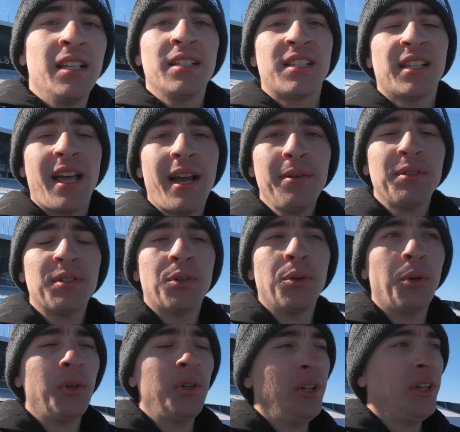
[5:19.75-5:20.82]
So that was
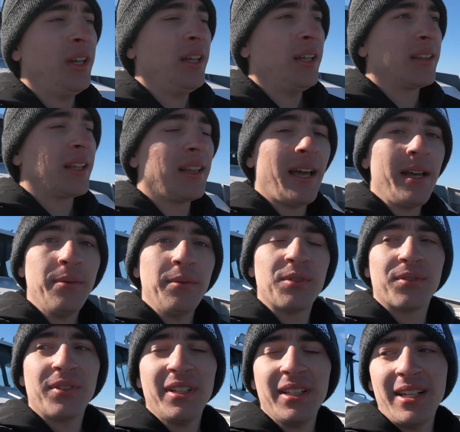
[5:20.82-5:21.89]
cool. The light
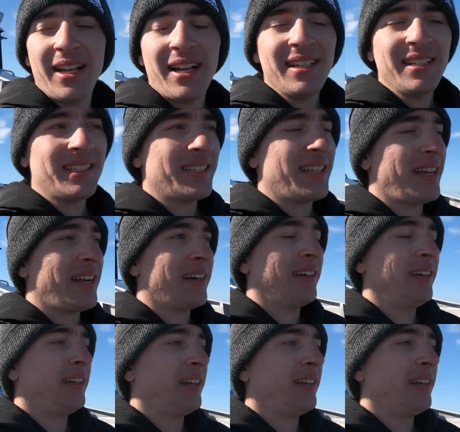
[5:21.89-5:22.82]
was really nice there.